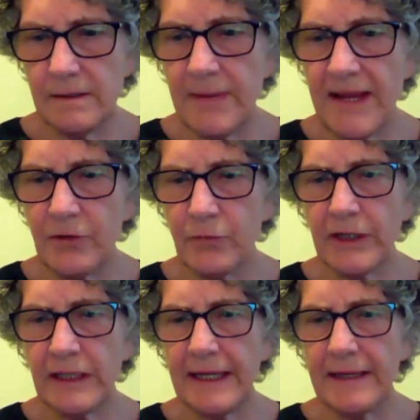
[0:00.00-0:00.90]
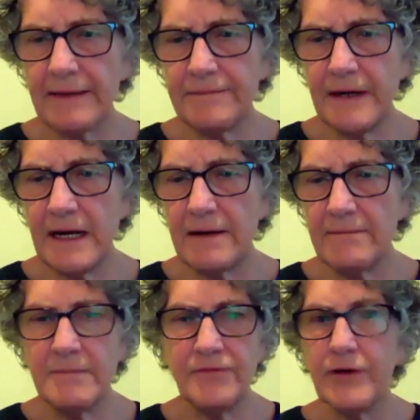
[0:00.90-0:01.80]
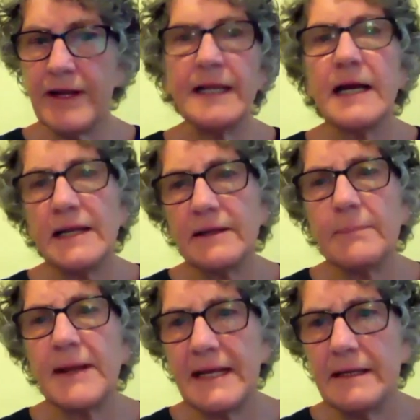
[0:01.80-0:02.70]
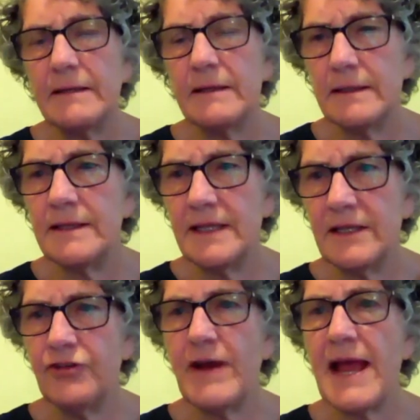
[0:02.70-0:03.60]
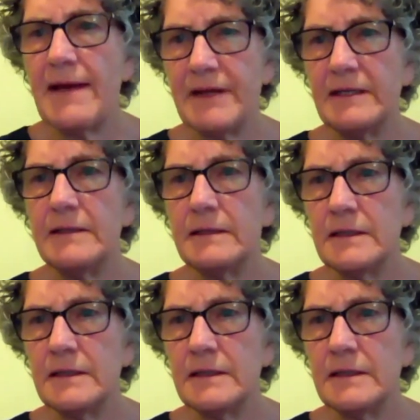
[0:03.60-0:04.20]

pain relief for any kind of pain that you're having.